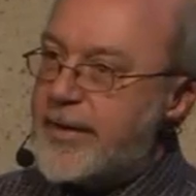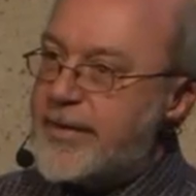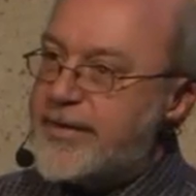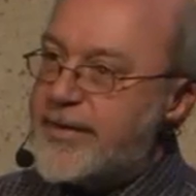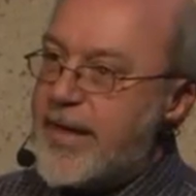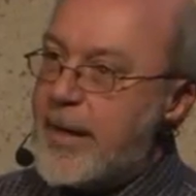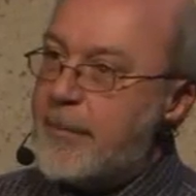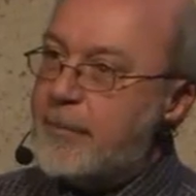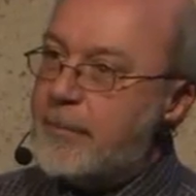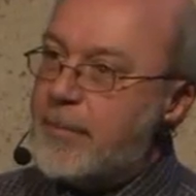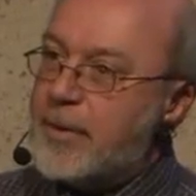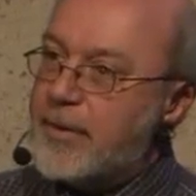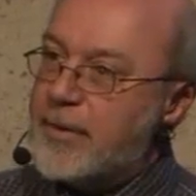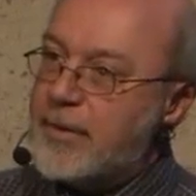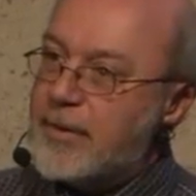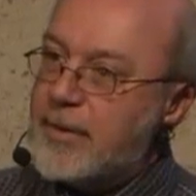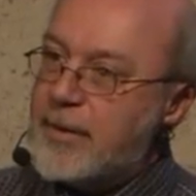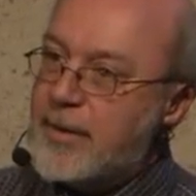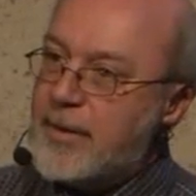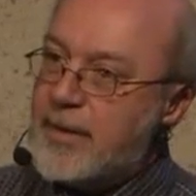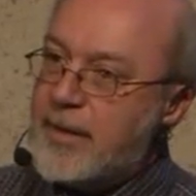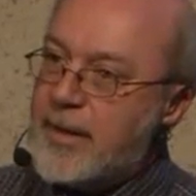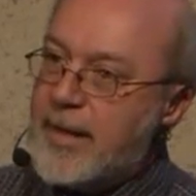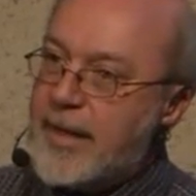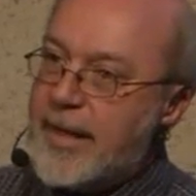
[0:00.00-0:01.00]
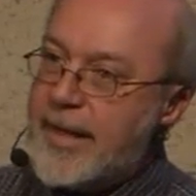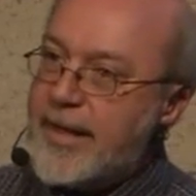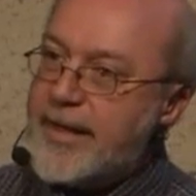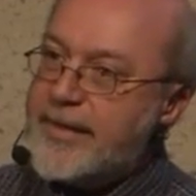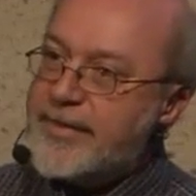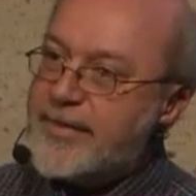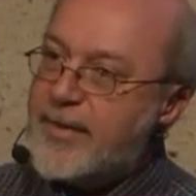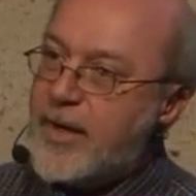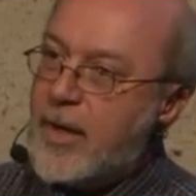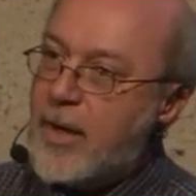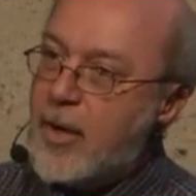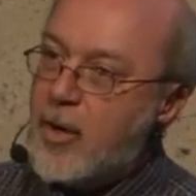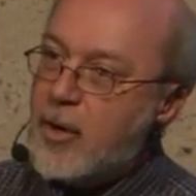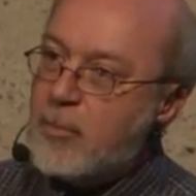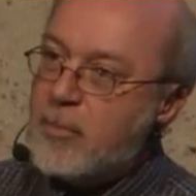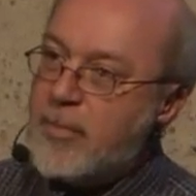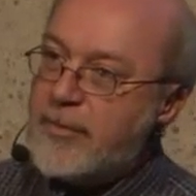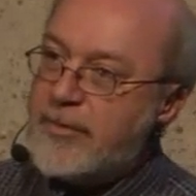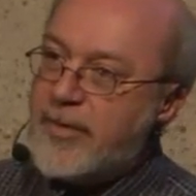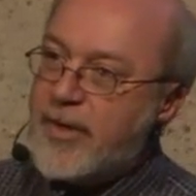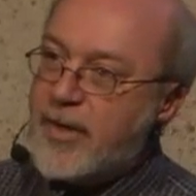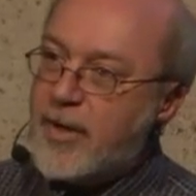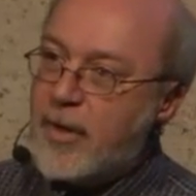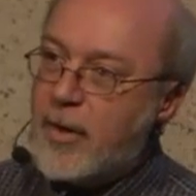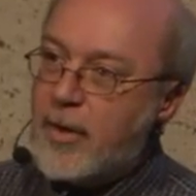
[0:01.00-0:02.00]
the temple is the home
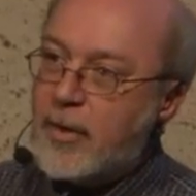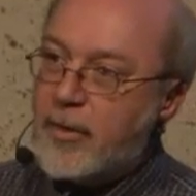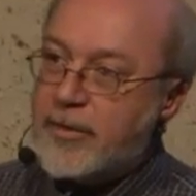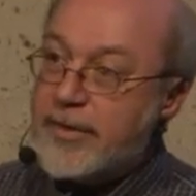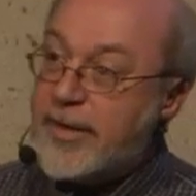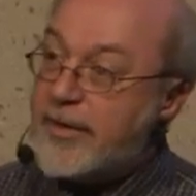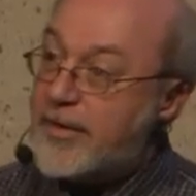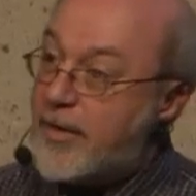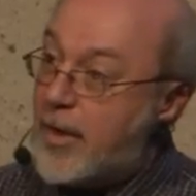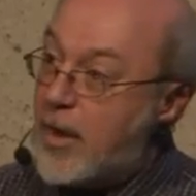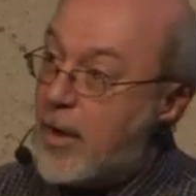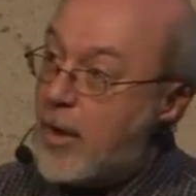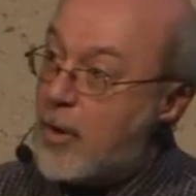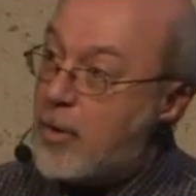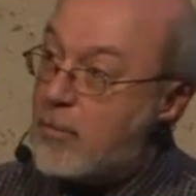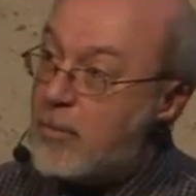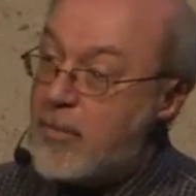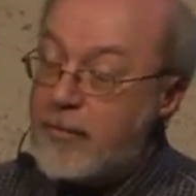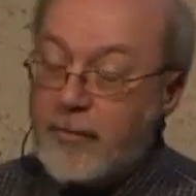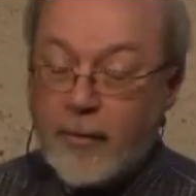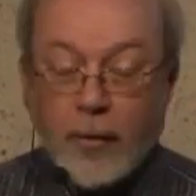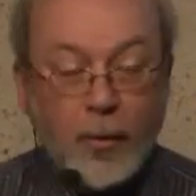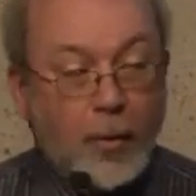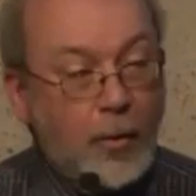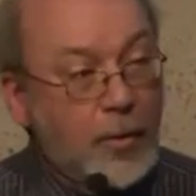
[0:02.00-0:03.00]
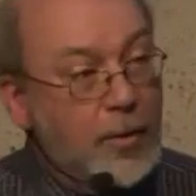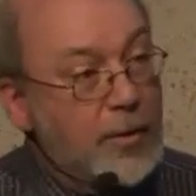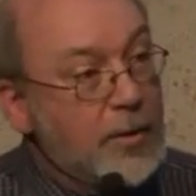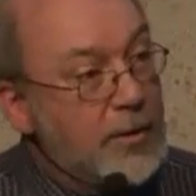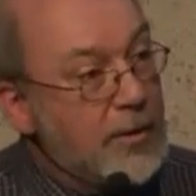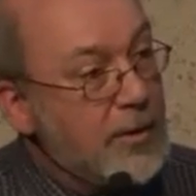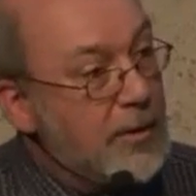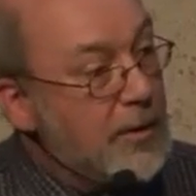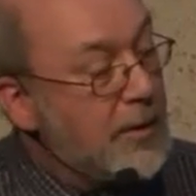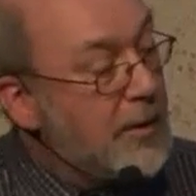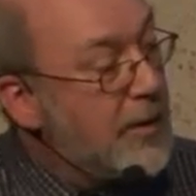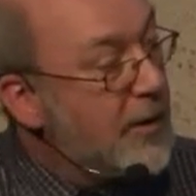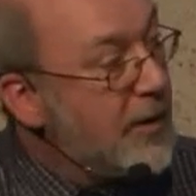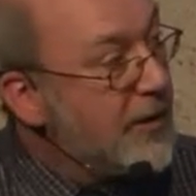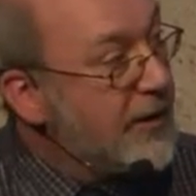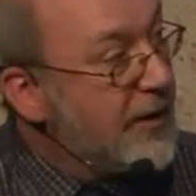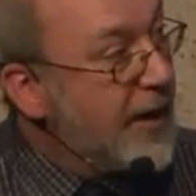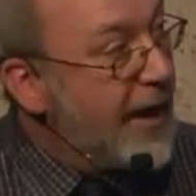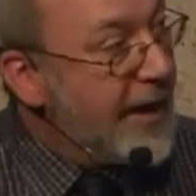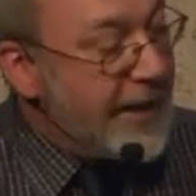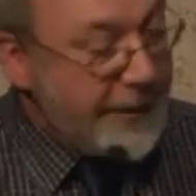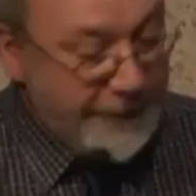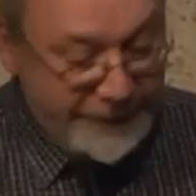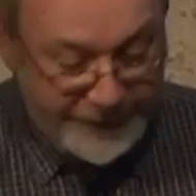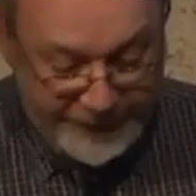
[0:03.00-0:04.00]
of the god and the home of all
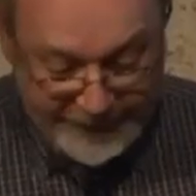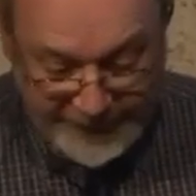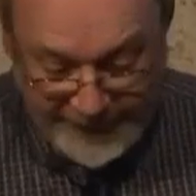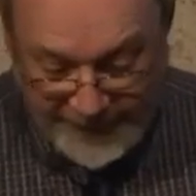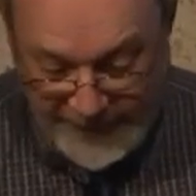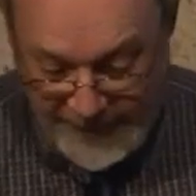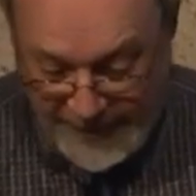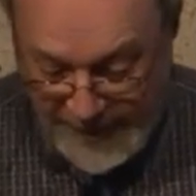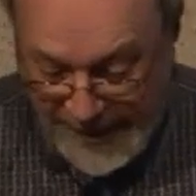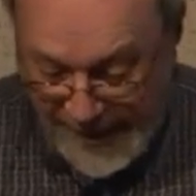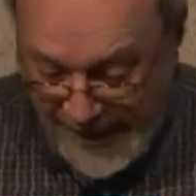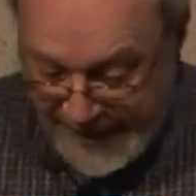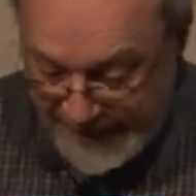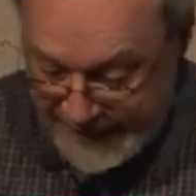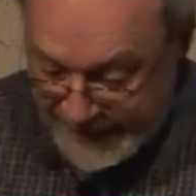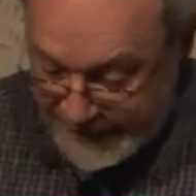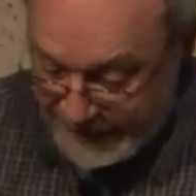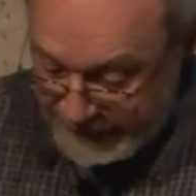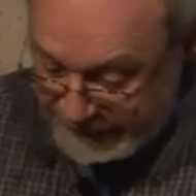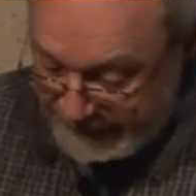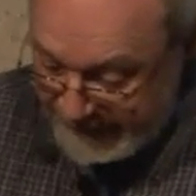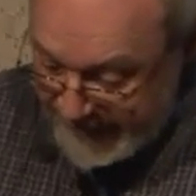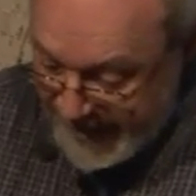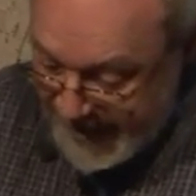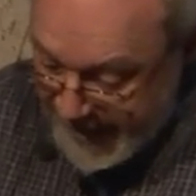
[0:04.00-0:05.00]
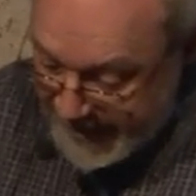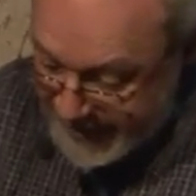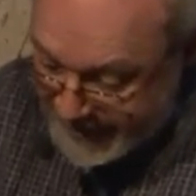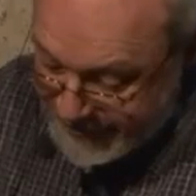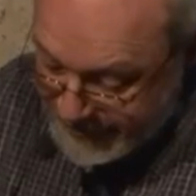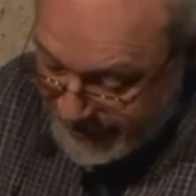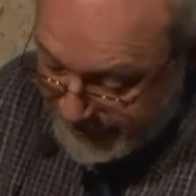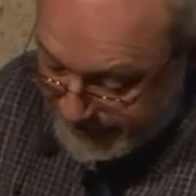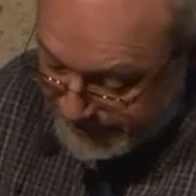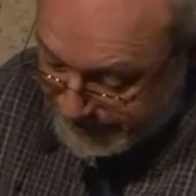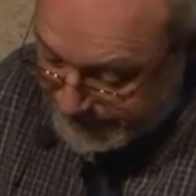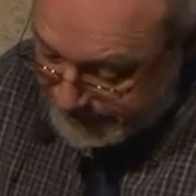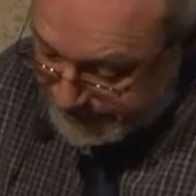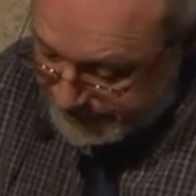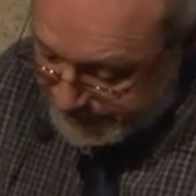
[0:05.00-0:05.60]
life and creation.